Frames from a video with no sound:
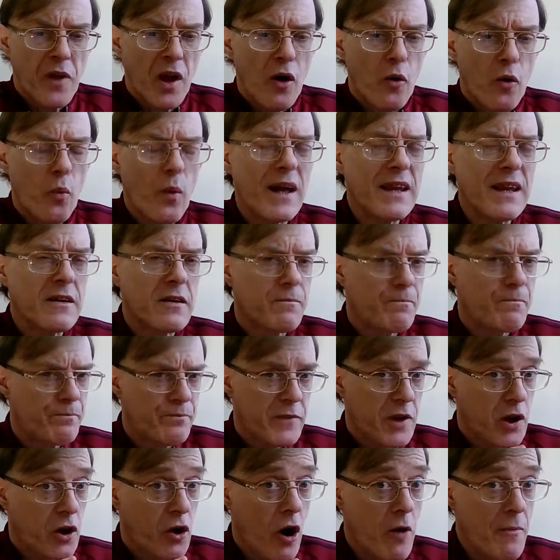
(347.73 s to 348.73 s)
When
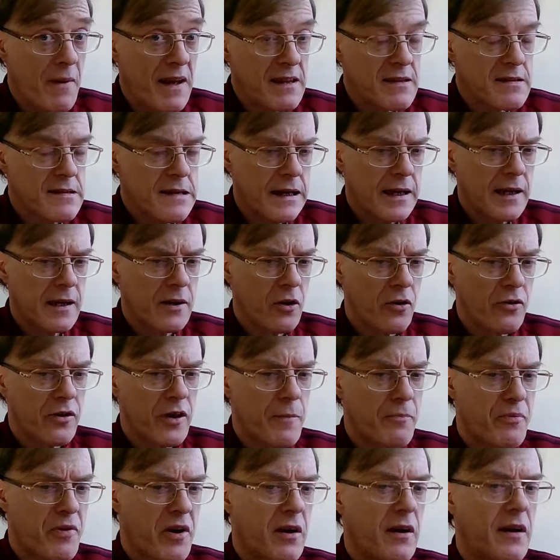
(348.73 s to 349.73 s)
commenting on
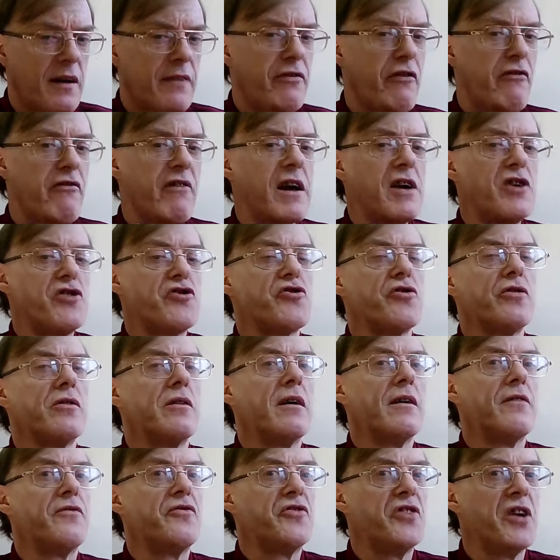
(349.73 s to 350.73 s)
the proliferation
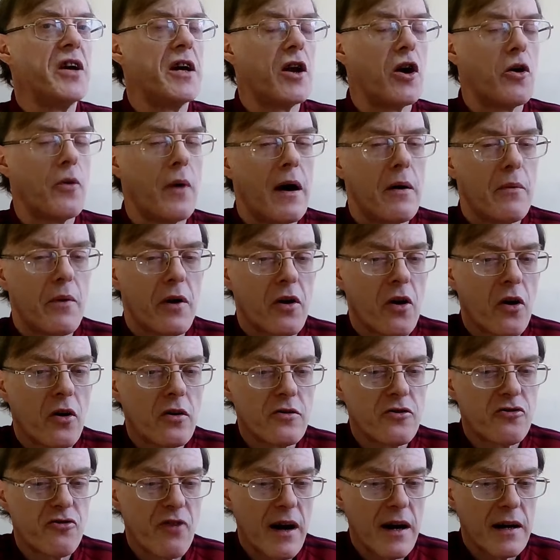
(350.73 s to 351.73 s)
of zero-hour
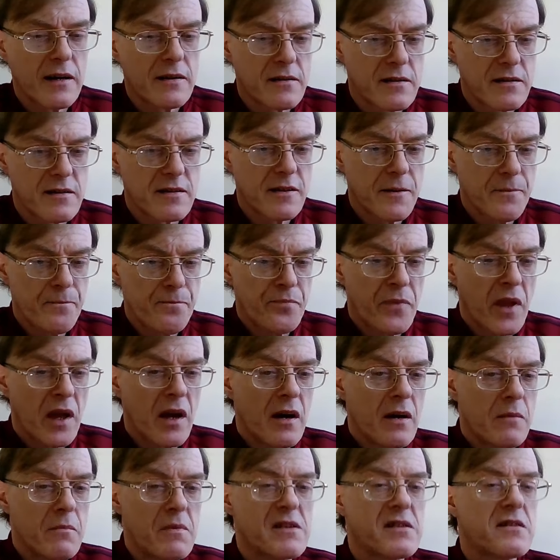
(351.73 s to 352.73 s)
contracts,
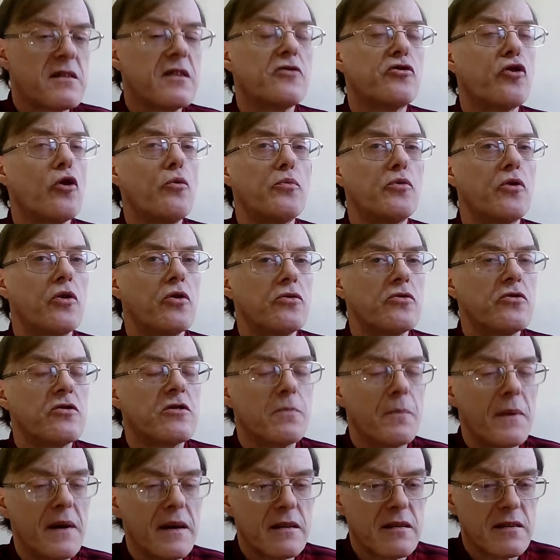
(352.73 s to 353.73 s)
Mr. Duncan
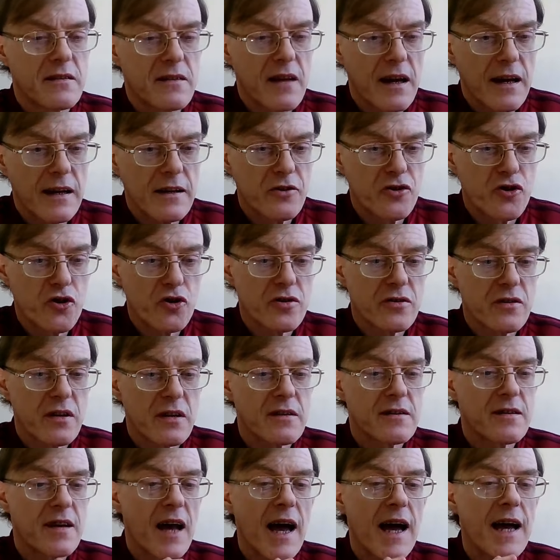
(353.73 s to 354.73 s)
Smith said just a
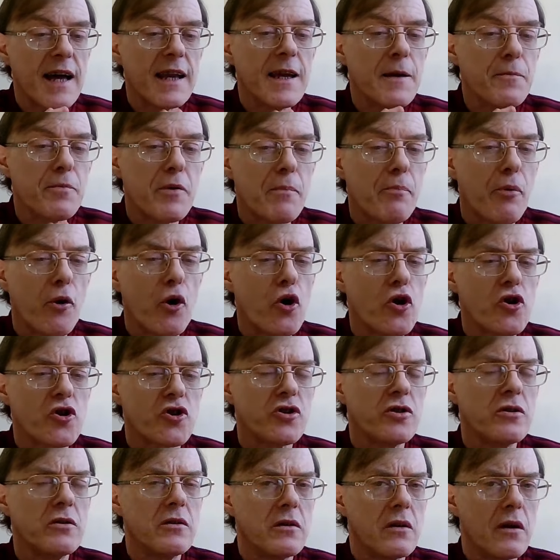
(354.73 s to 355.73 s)
tiny
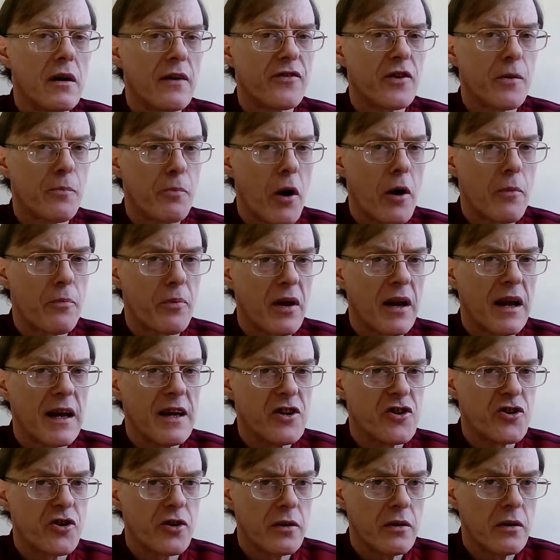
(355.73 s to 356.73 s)
proportion of the
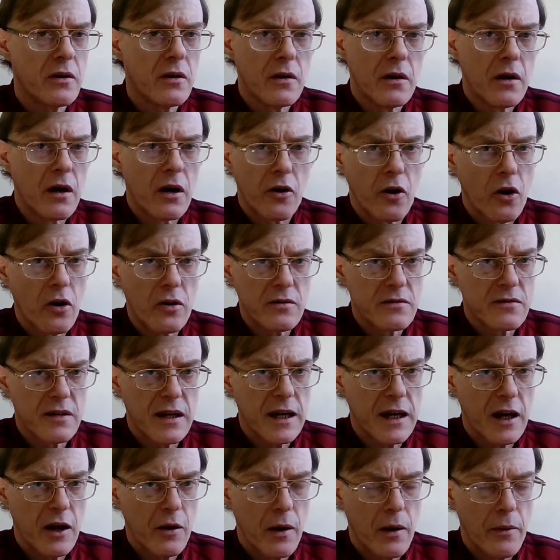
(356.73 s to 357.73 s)
population are on
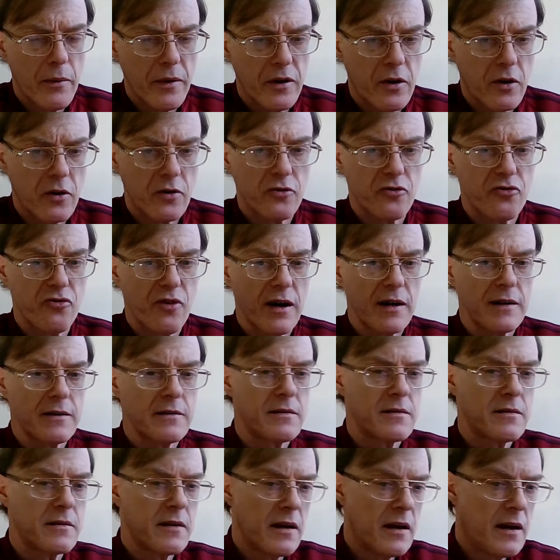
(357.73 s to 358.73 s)
zero-hour
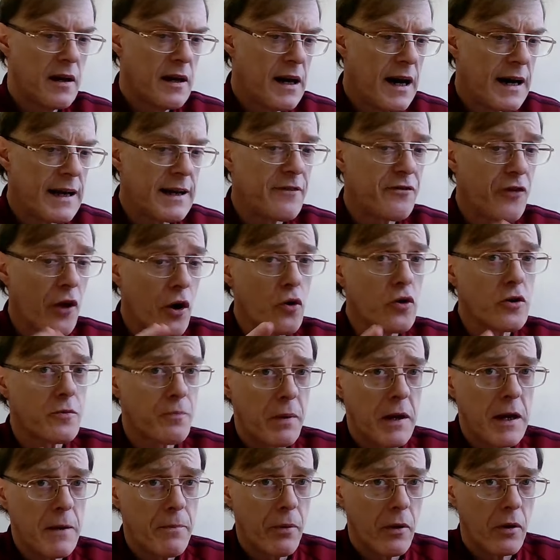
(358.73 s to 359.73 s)
contracts, and of those
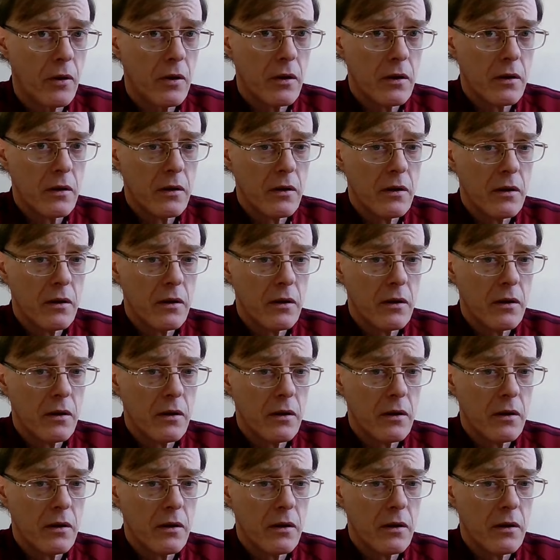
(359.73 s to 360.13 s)
people,